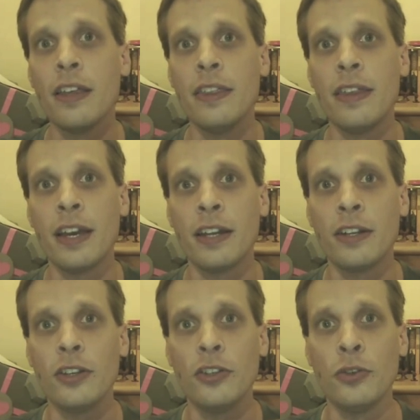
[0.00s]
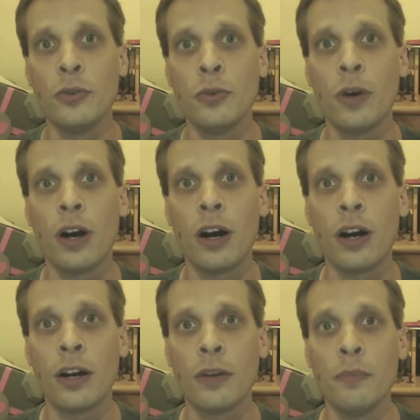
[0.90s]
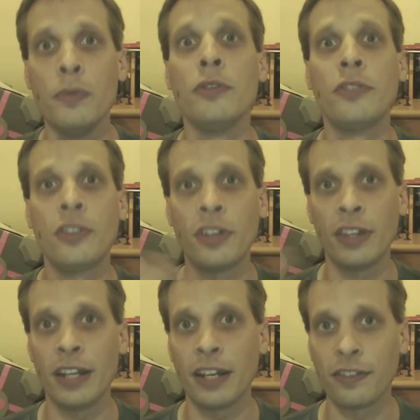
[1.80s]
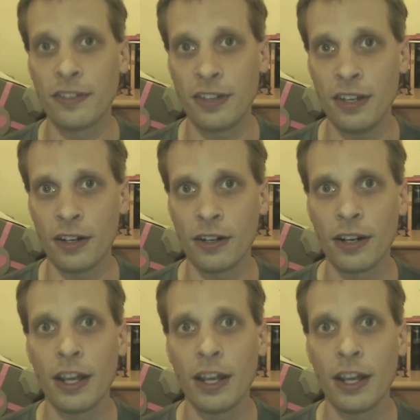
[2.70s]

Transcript: then you are moved to the next tier